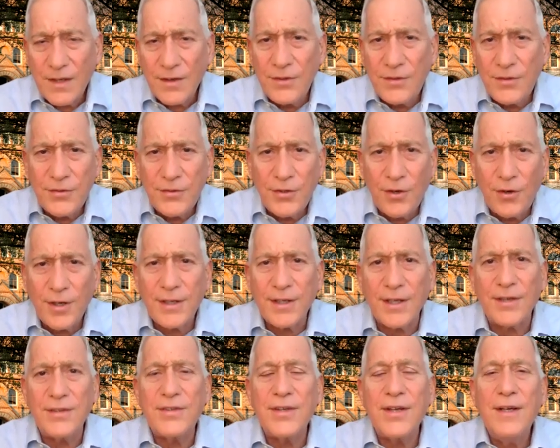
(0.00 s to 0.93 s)

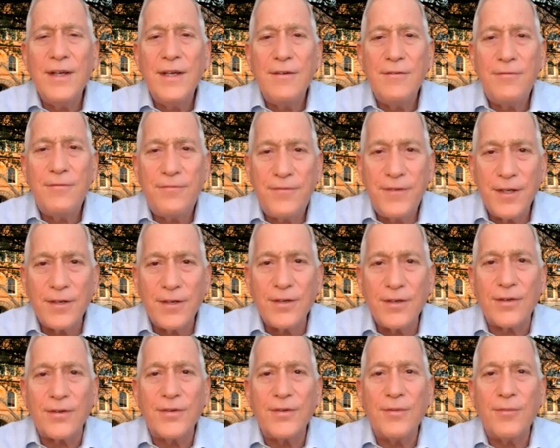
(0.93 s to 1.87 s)
circuits
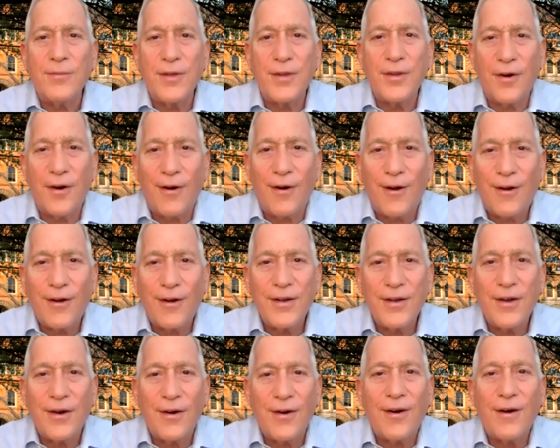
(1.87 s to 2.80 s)
filled with
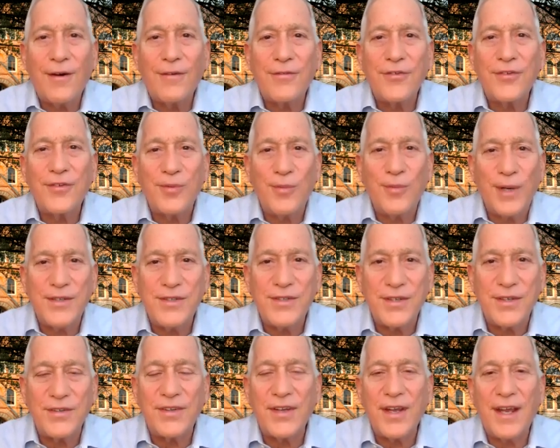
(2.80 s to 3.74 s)
on off
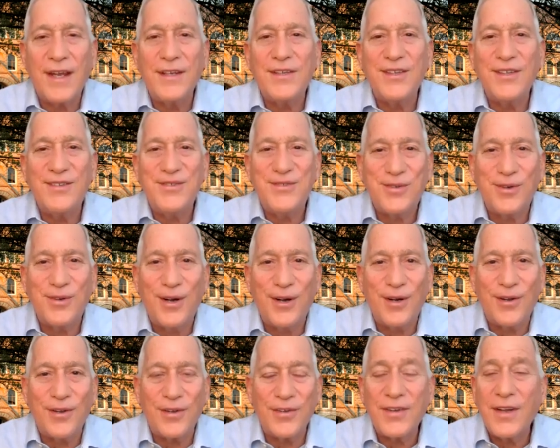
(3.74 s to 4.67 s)
switches and
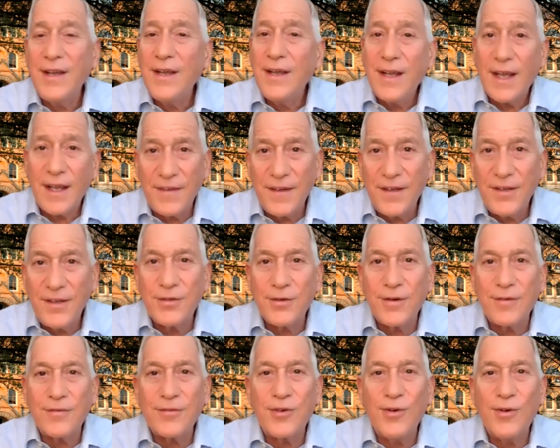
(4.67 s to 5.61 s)
controls. And these are,
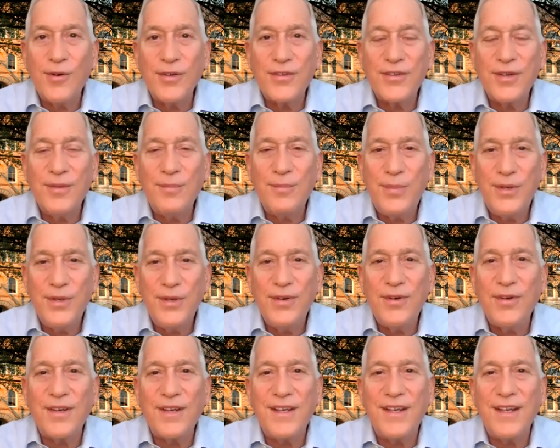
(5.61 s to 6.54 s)
of course,
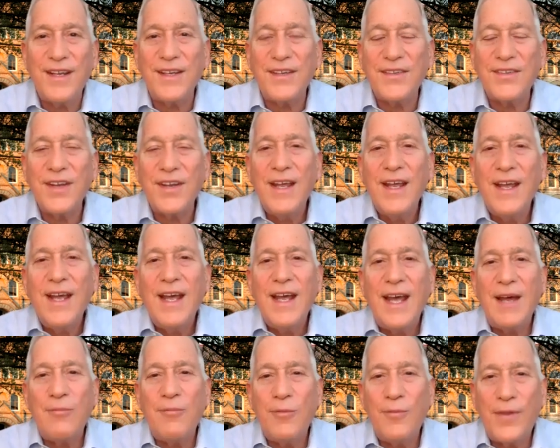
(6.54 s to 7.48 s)
computer geeks
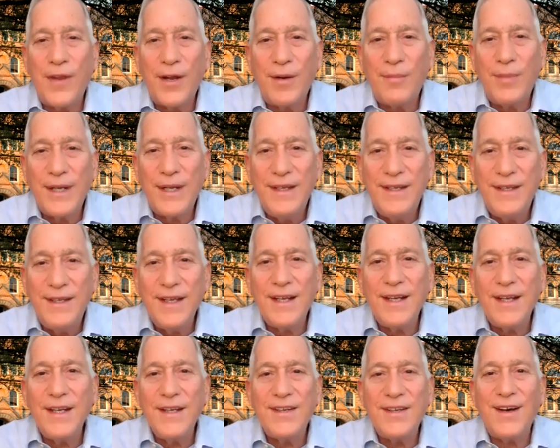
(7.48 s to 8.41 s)
and they're
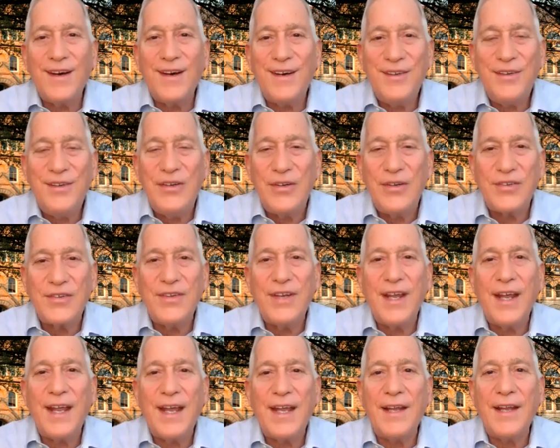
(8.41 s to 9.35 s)
beginning to
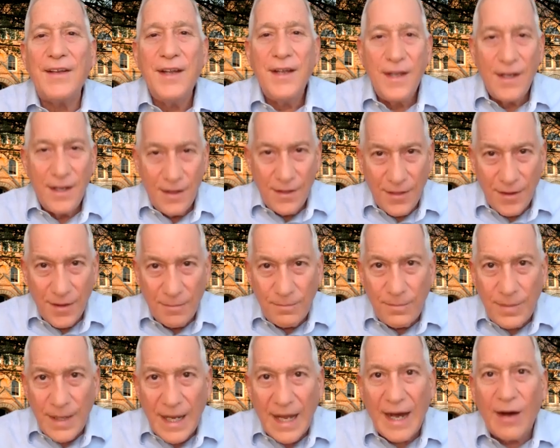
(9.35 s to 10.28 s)
understand the
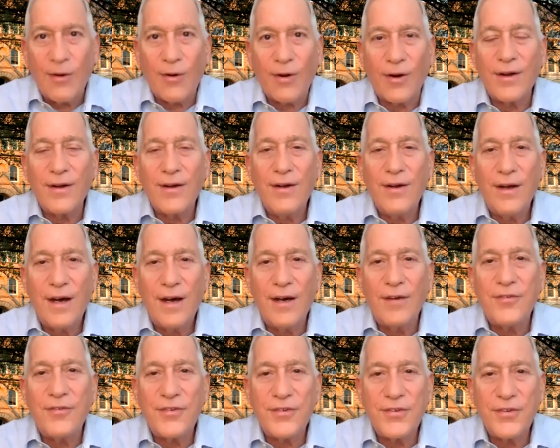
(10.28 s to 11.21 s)
power
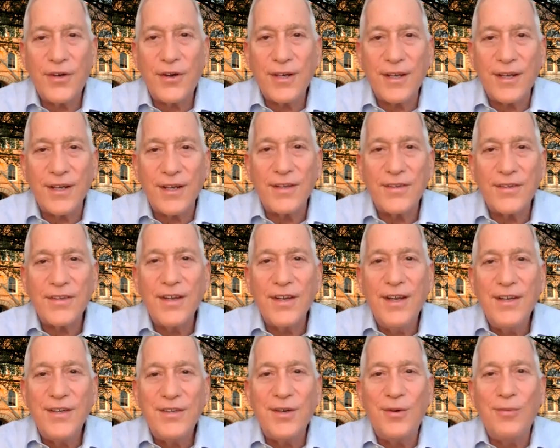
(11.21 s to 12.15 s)
of circuits
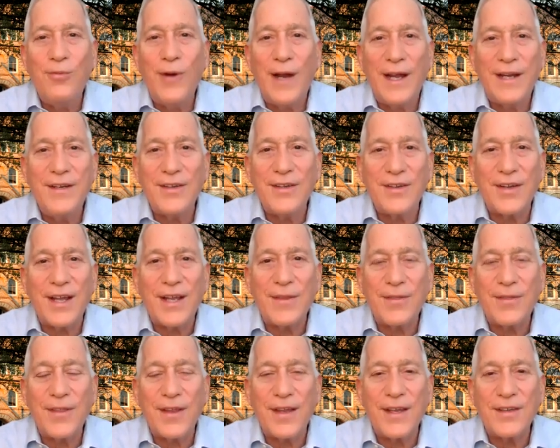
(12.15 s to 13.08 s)
to regulate
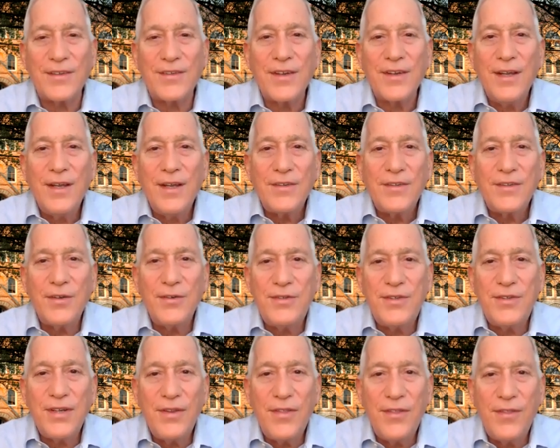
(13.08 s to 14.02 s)
things. So
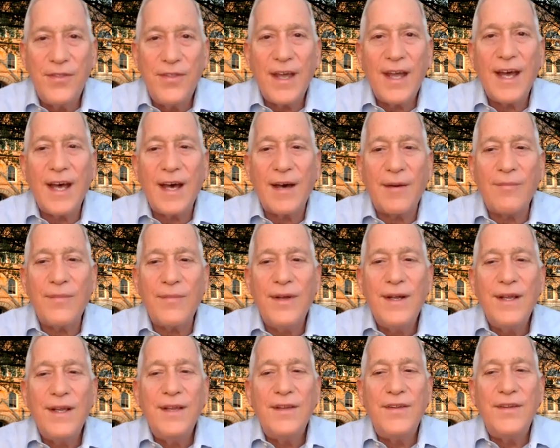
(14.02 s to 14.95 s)
to them,
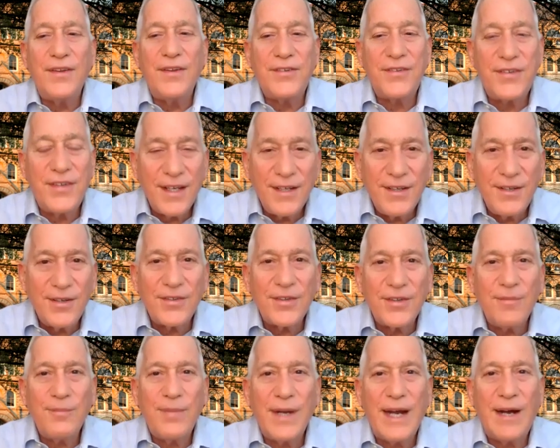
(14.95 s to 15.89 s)
the Signals
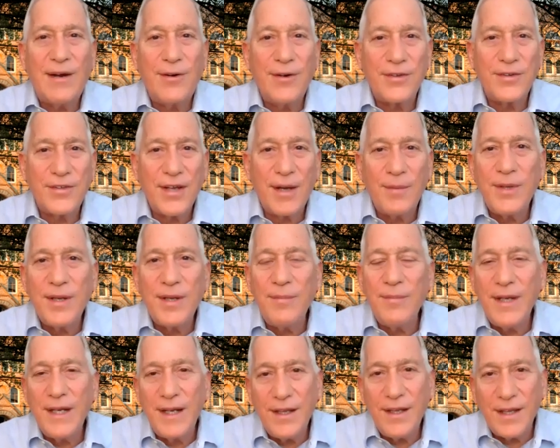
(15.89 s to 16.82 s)
and Power
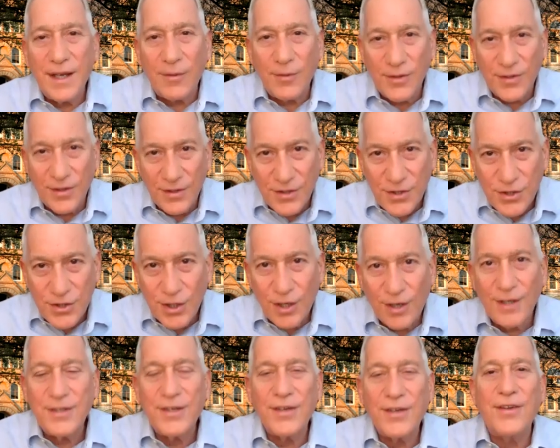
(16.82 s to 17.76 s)
Subcommittee that was in
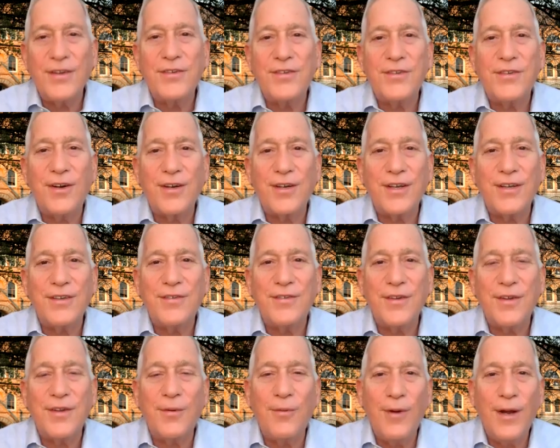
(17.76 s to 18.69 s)
charge of the circuits
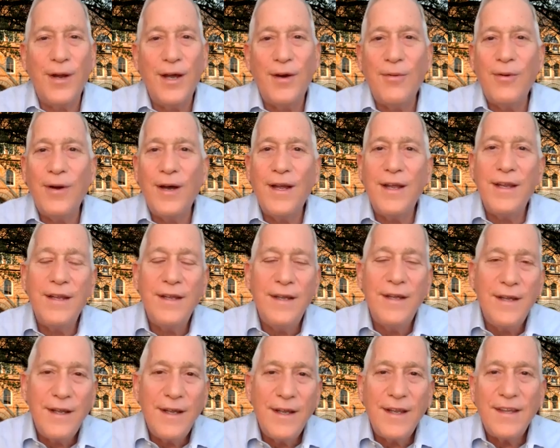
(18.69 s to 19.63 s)
for the railway,
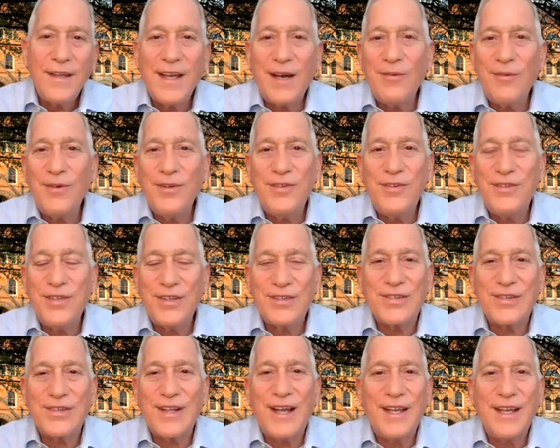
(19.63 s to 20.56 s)
that was
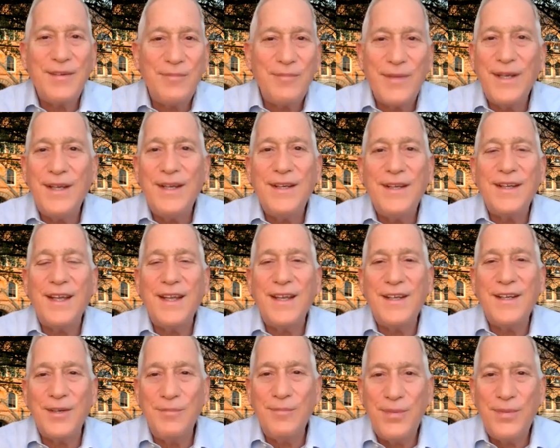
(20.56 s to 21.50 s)
just like being a
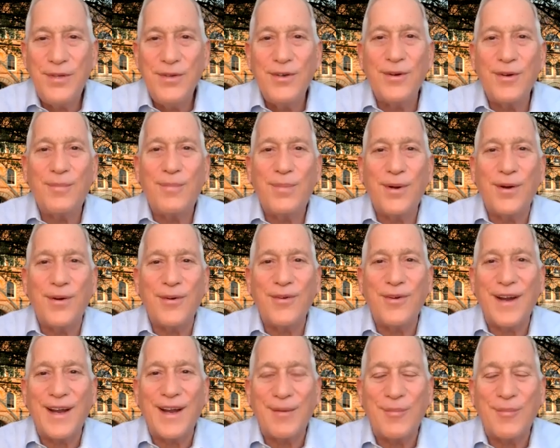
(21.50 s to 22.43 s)
computer
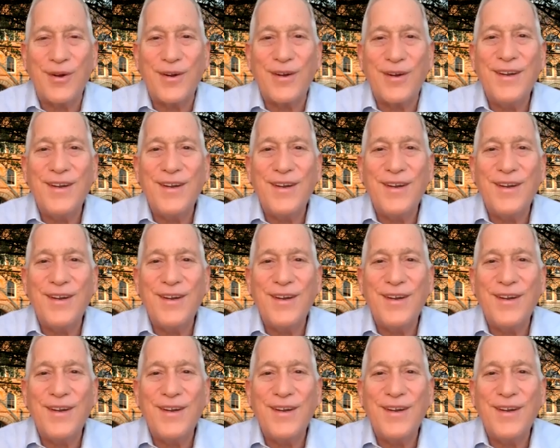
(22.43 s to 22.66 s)
programmer.